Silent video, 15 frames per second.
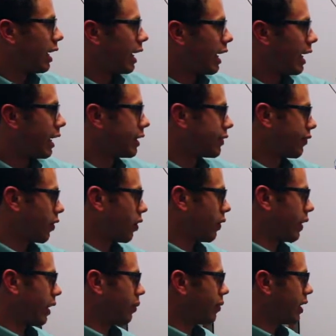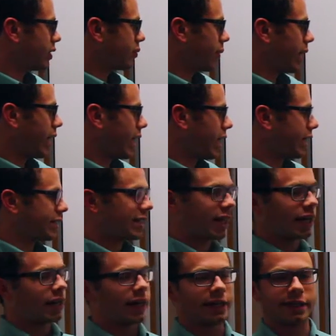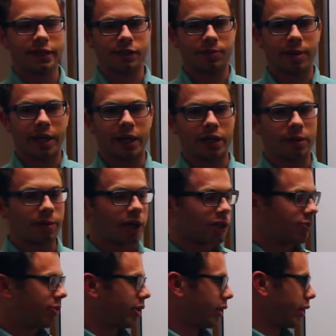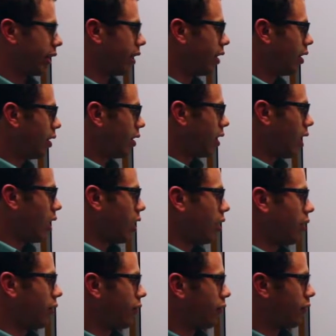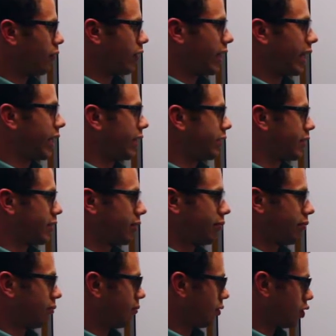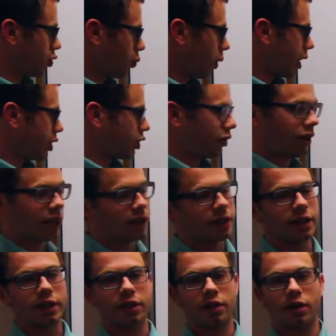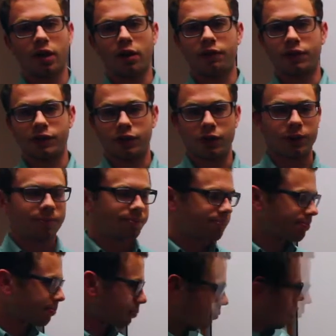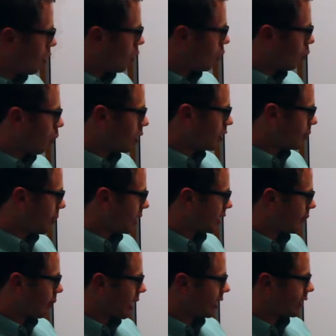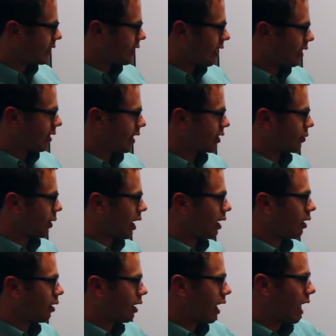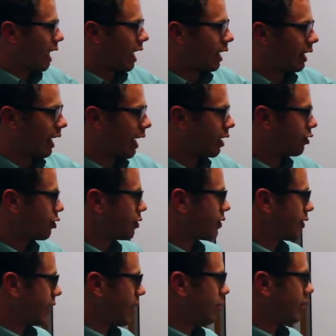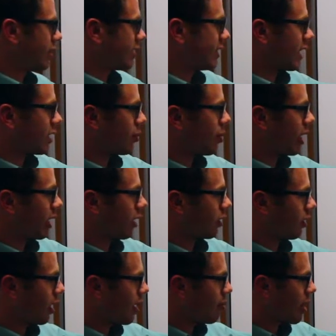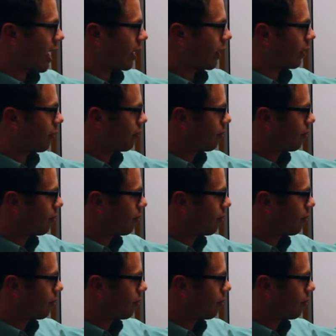is following him this way and is not anticipating the possibility of needing to switch or anything of the sort. Once Mixon makes his cut this way and Andrews is able to set the pick on the linebacker,